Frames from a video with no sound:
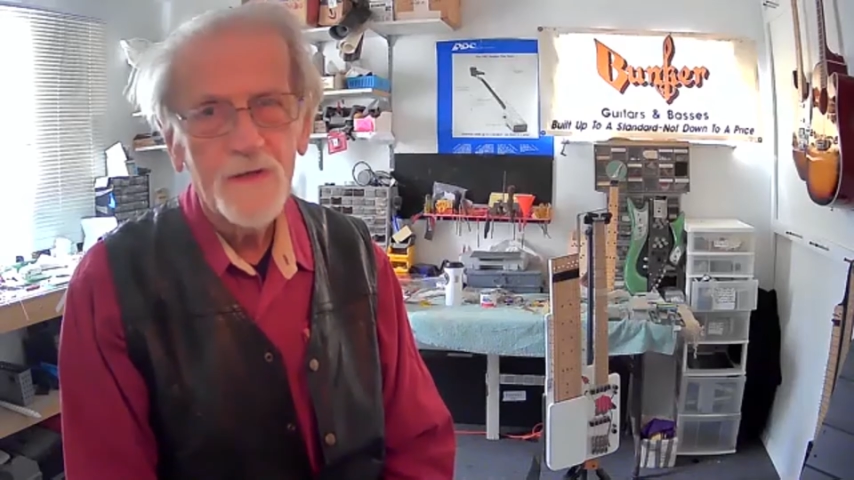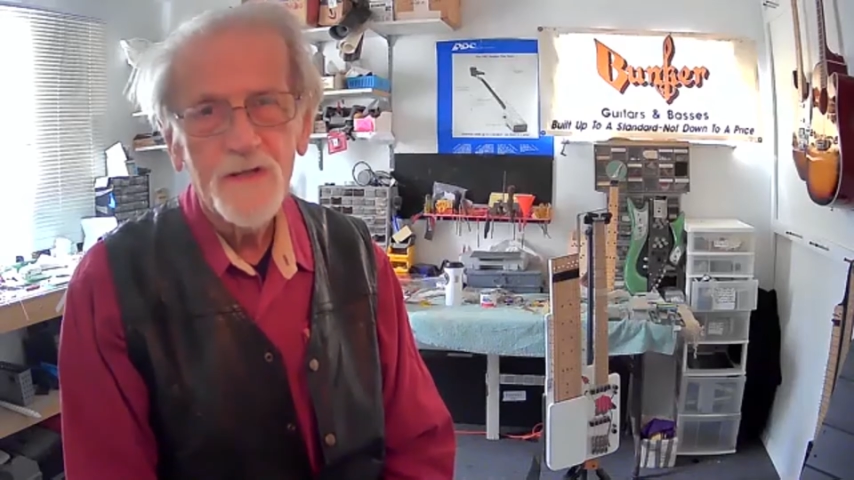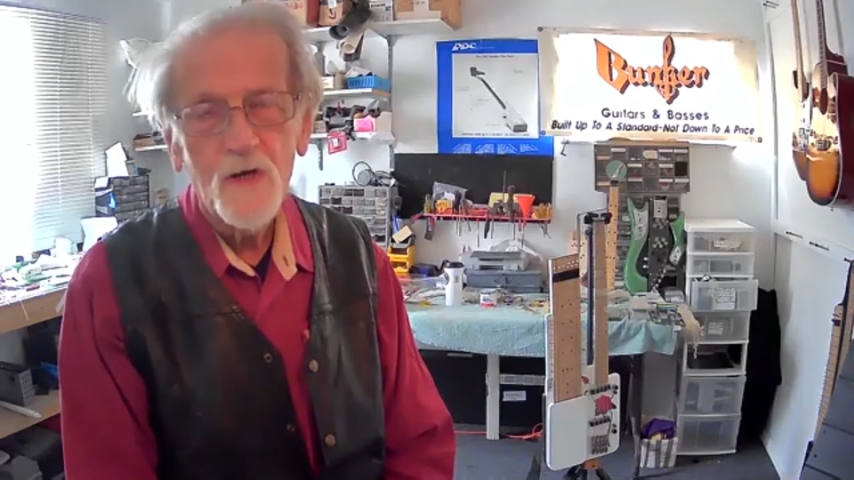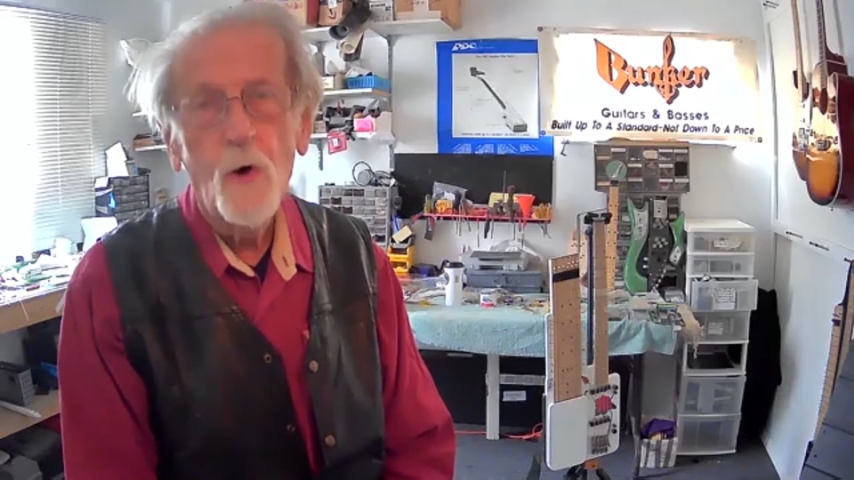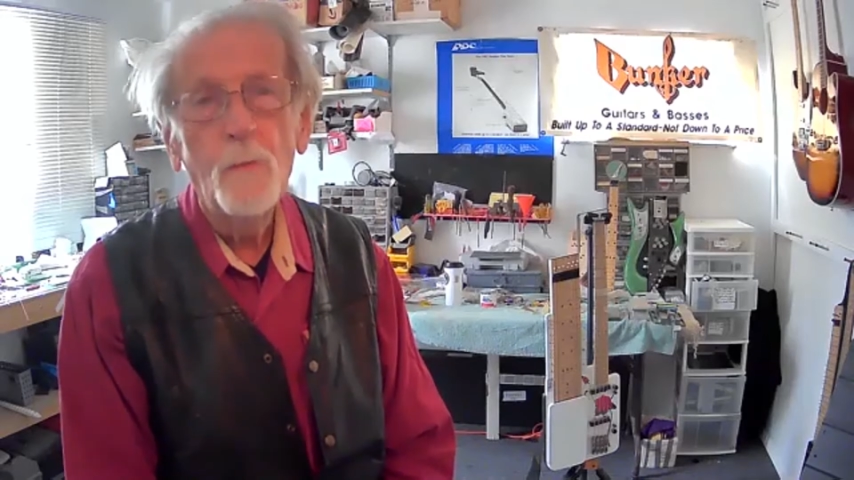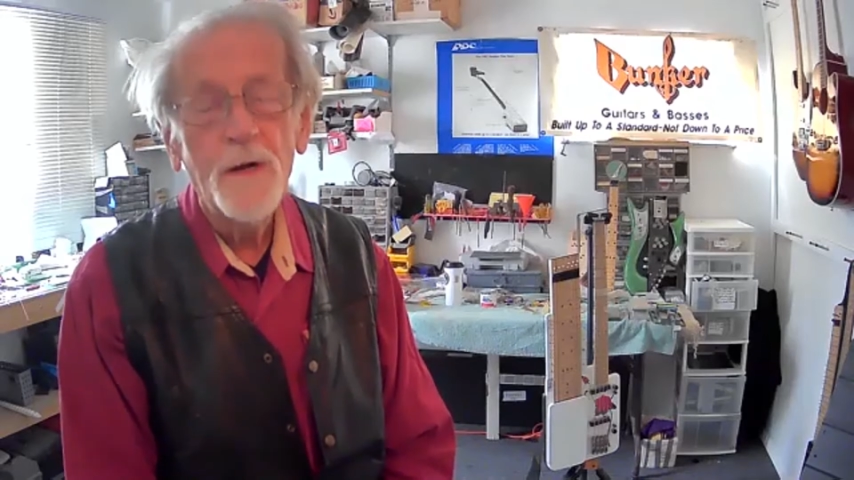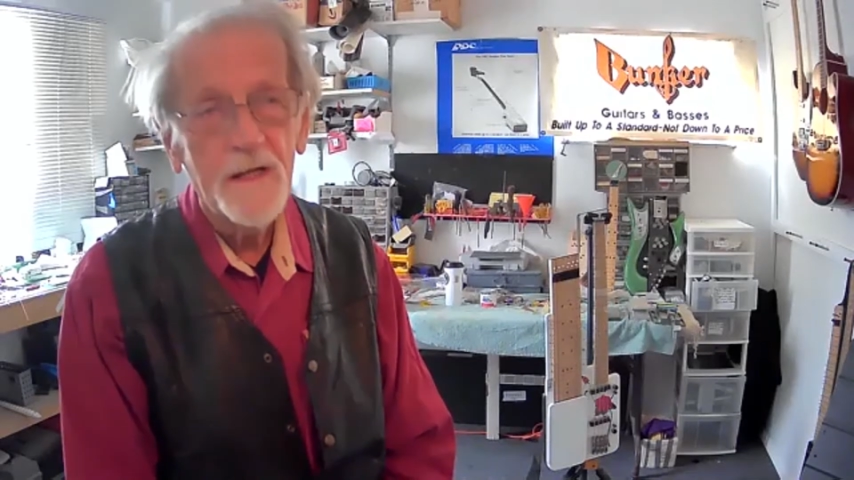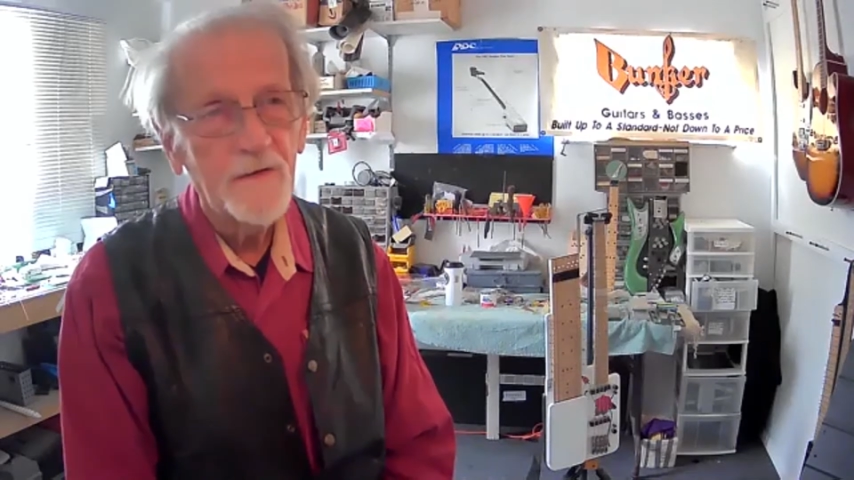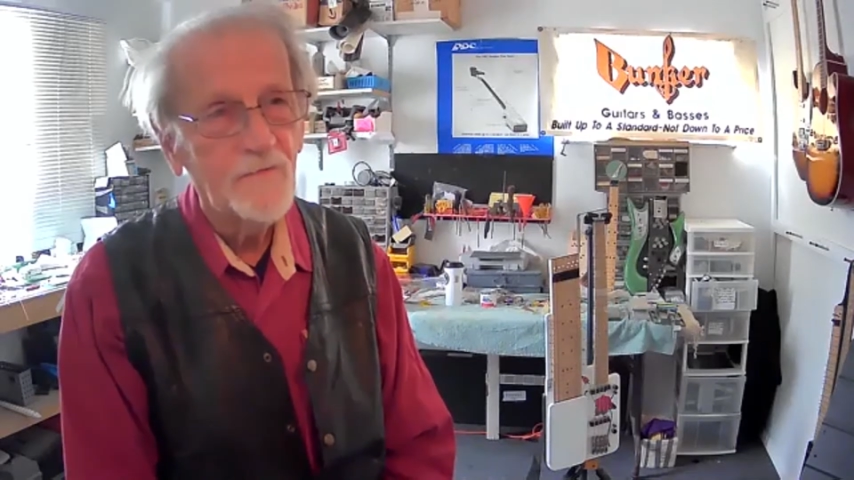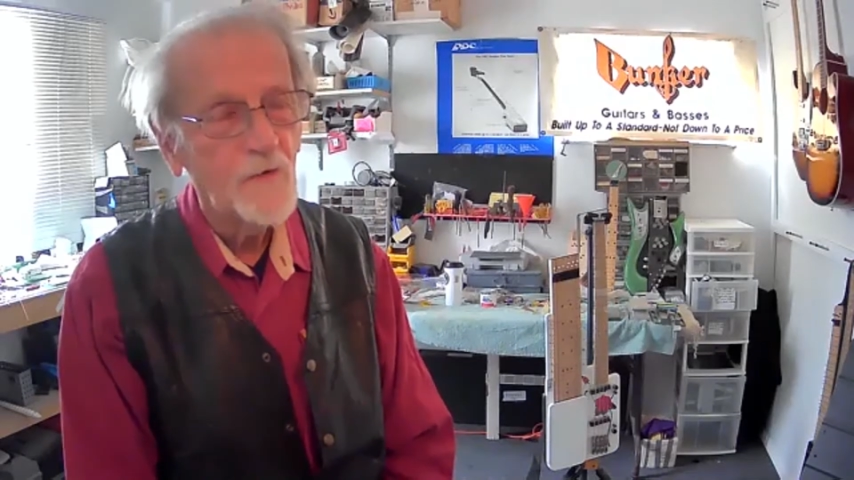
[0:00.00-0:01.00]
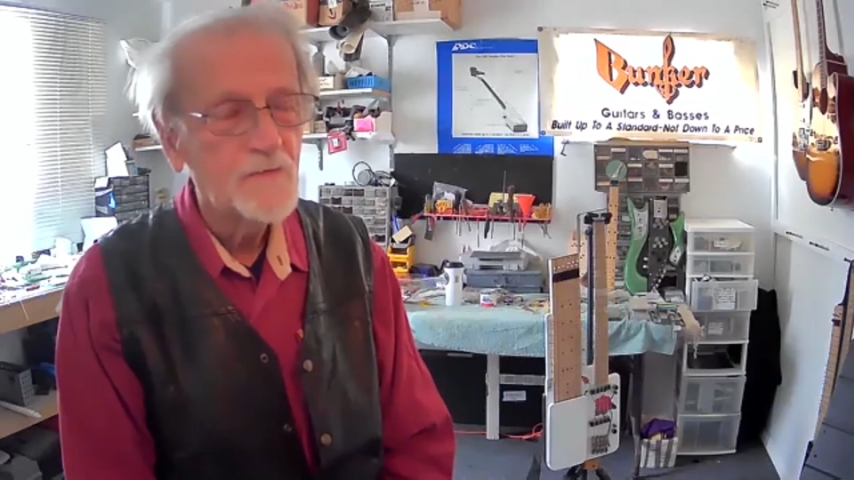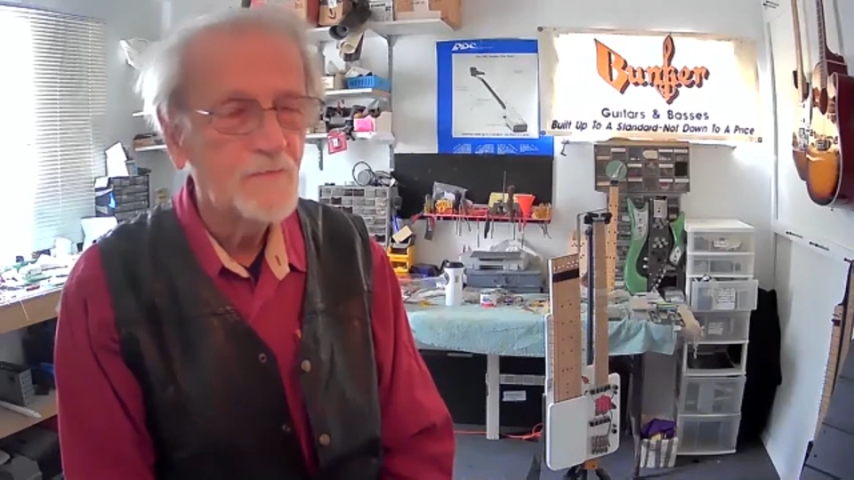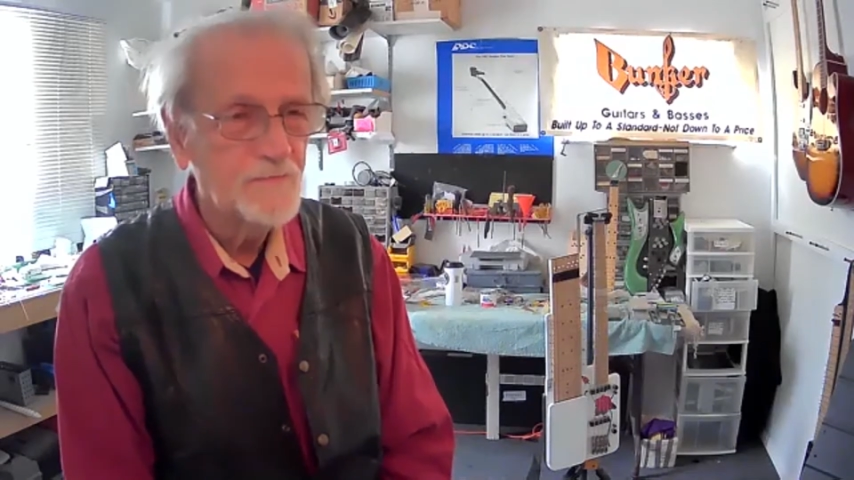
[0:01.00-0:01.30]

at the opening, the first